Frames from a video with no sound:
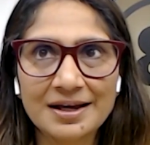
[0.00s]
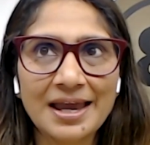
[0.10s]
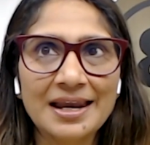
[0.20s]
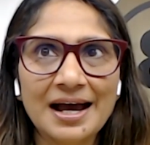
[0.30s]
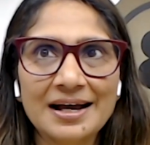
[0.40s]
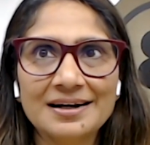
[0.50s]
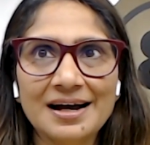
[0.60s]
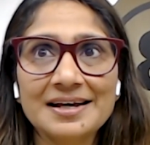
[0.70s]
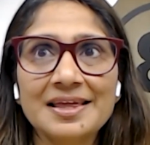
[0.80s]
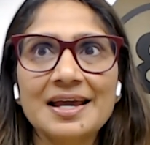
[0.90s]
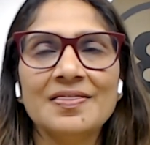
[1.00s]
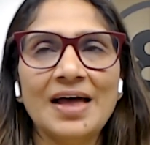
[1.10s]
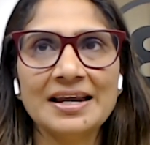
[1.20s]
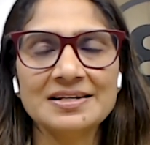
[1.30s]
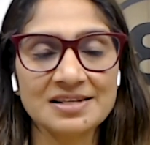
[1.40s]
Again, I think, and
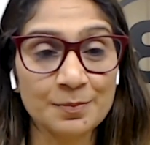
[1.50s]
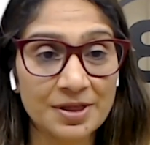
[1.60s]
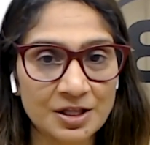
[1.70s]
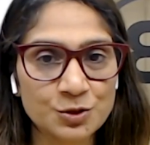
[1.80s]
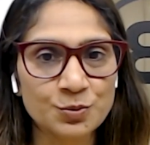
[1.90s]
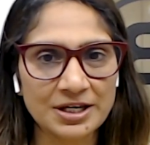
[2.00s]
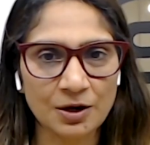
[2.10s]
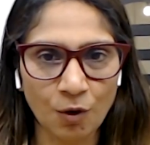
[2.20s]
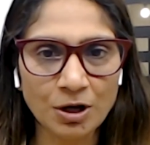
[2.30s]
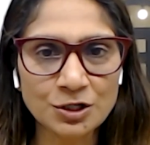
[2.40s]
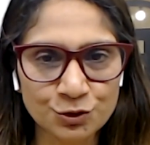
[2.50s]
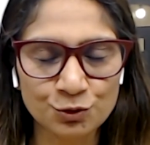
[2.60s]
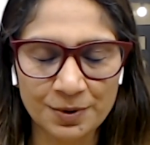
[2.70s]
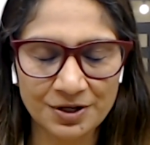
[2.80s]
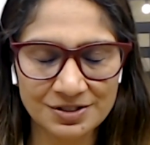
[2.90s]
that is something that we can all
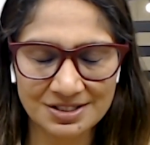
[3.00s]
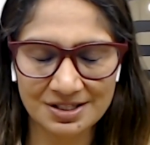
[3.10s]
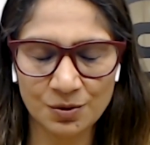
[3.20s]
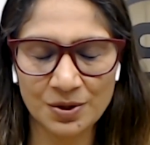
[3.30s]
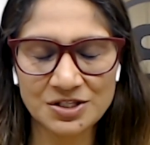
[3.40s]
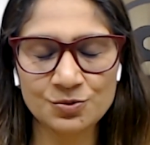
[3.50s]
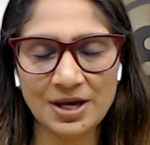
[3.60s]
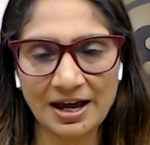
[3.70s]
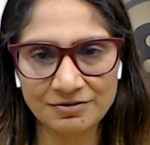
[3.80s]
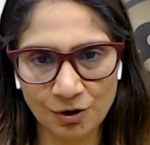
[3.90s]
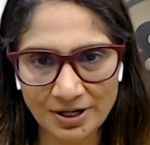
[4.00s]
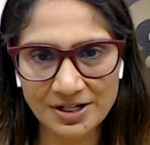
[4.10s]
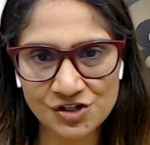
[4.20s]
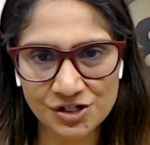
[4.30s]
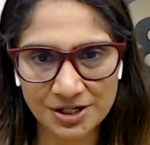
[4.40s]
do, because once we have
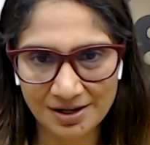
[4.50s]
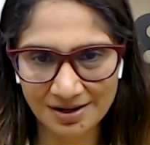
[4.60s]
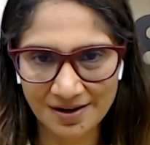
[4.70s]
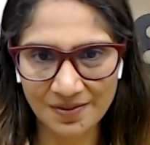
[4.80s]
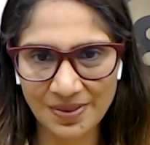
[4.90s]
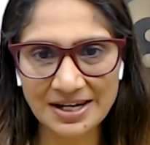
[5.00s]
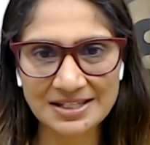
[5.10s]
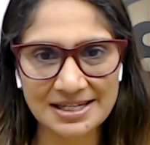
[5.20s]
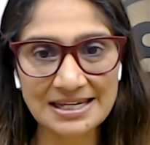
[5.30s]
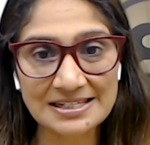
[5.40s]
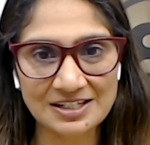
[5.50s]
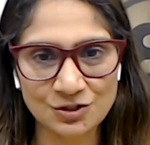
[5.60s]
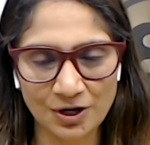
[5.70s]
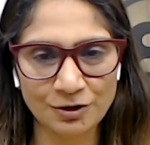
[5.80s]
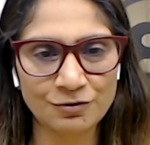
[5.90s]
knowledge, then it's easy
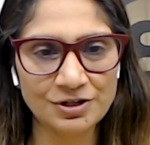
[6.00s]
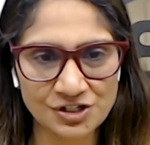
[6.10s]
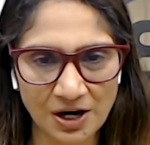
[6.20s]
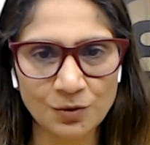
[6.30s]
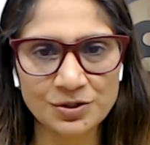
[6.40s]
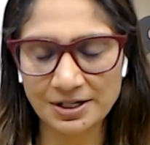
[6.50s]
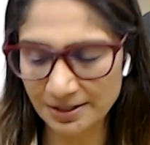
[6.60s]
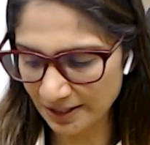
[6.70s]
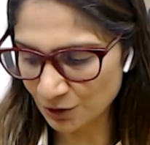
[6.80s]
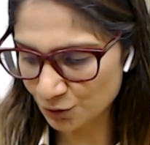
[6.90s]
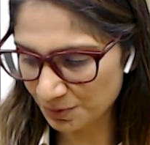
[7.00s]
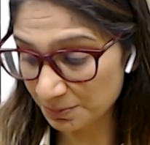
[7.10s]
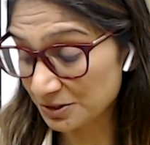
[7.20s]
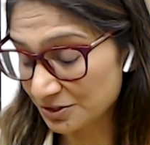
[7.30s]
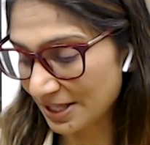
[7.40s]
to kind of reach out and think to
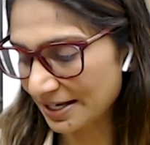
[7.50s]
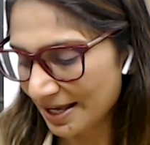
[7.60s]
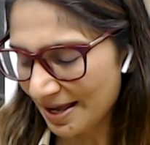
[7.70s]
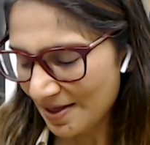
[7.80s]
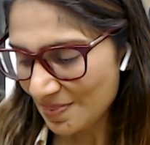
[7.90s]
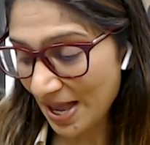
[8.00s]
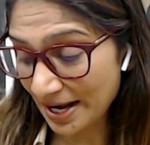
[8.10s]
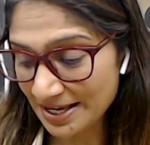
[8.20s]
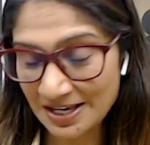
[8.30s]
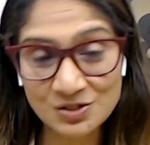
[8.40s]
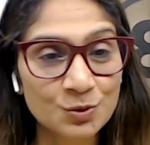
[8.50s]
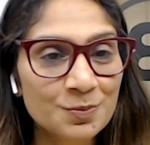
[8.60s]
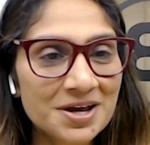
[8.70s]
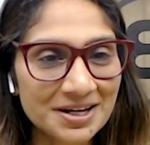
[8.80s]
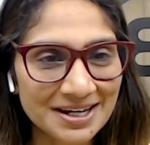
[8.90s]
people. So that I guess would
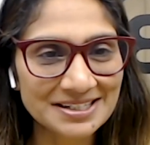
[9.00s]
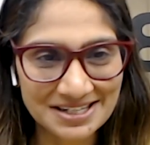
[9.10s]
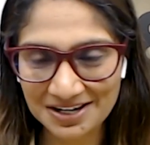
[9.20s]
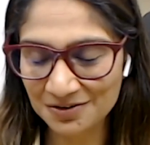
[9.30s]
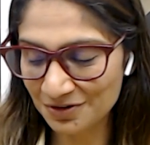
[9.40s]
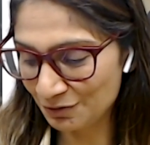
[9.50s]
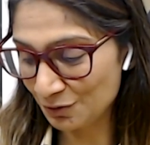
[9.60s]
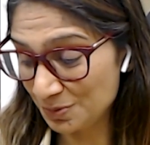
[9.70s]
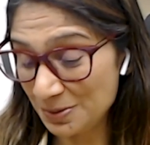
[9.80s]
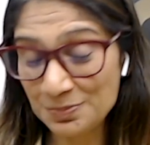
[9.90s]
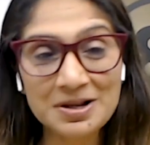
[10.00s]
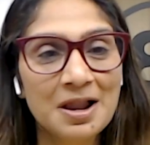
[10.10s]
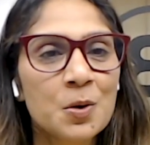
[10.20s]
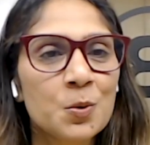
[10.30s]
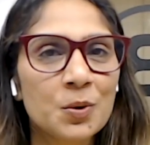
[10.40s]
be a key takeaway for people.
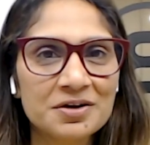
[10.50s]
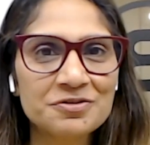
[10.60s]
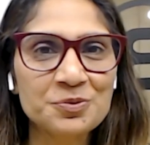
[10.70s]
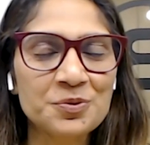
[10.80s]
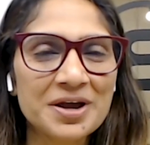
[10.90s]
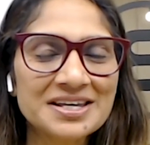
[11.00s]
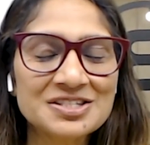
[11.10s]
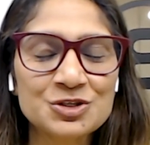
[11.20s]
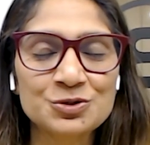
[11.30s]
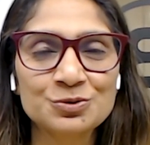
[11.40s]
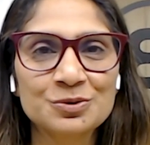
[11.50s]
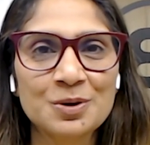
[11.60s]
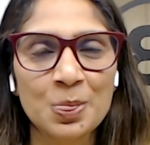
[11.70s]
One of the ways to